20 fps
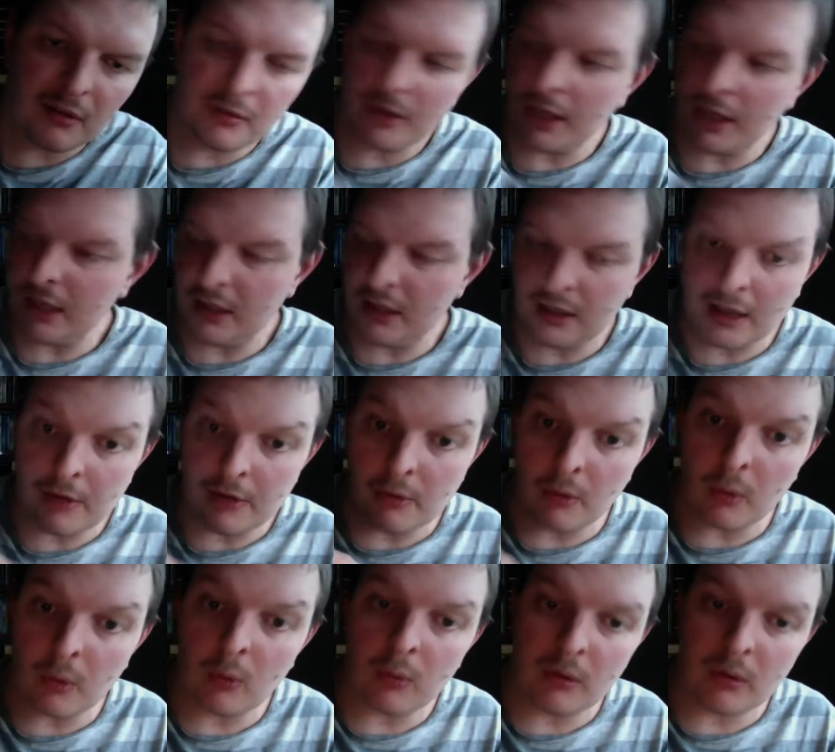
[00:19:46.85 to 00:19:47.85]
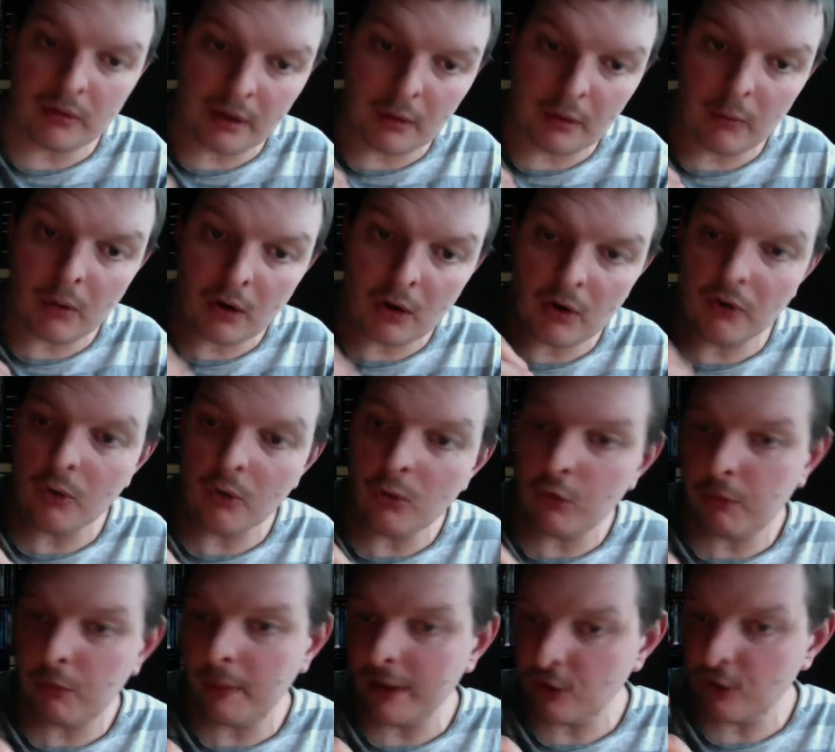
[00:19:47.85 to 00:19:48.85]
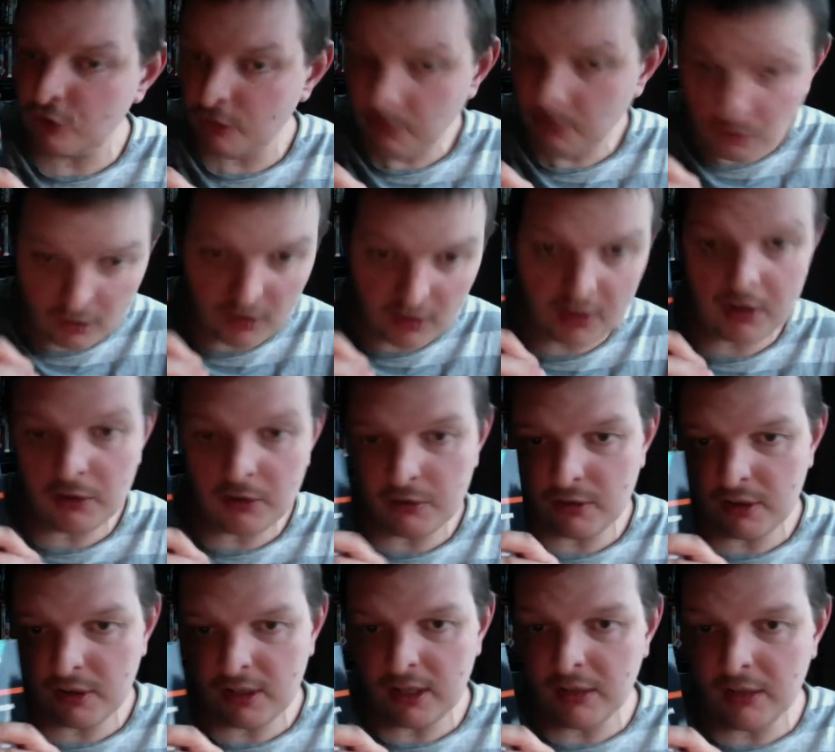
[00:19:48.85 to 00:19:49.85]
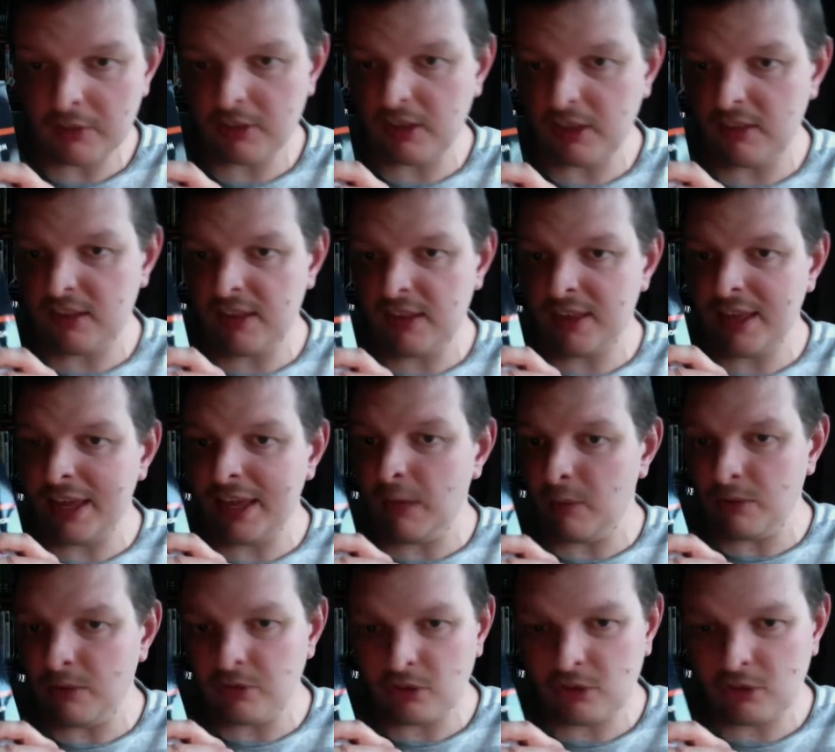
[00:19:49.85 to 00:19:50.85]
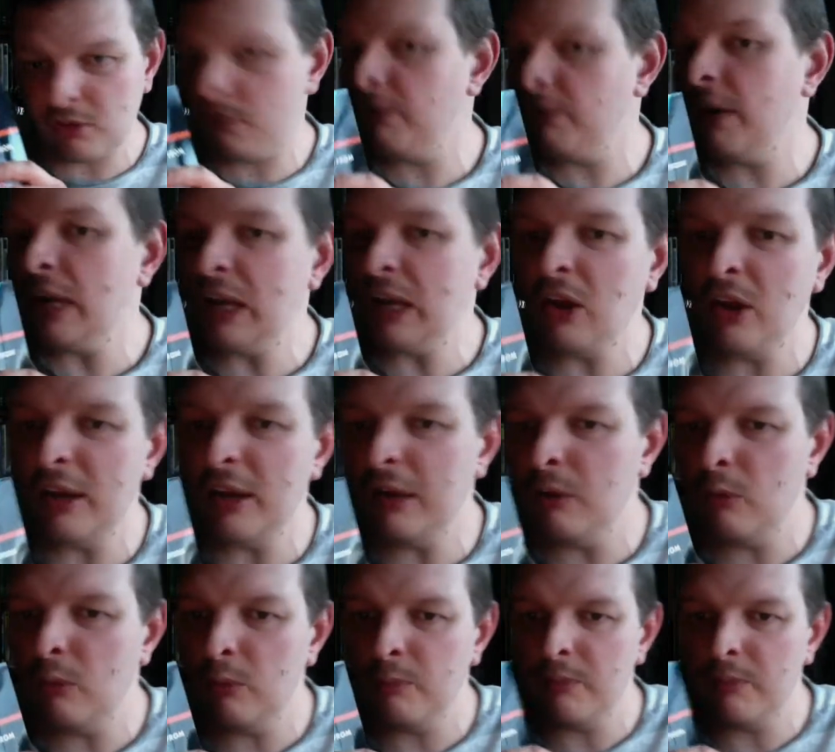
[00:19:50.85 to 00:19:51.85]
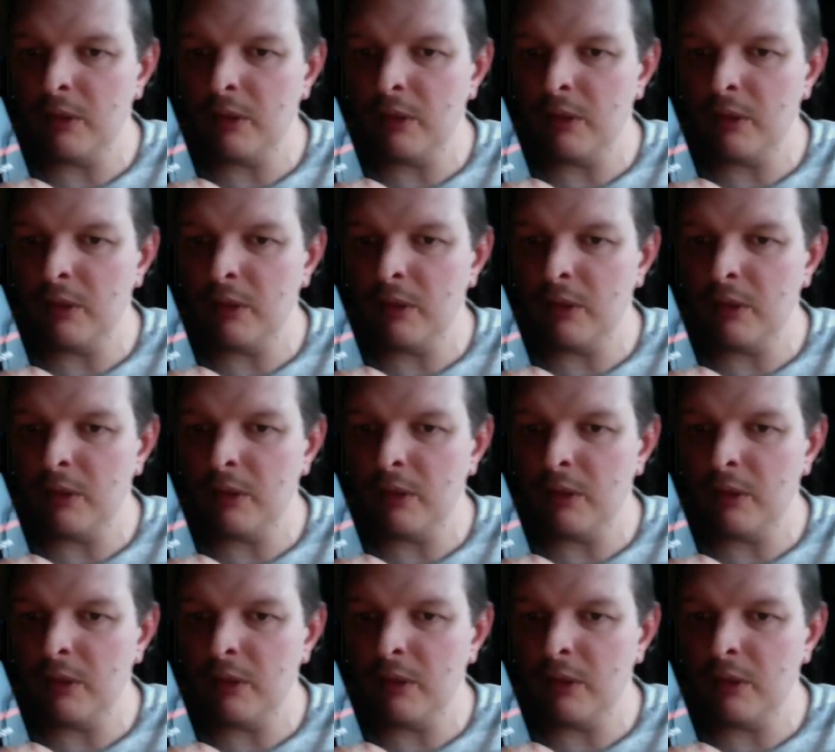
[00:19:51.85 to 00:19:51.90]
they'll work on all spectrums, including the 16K ones, because they're only like little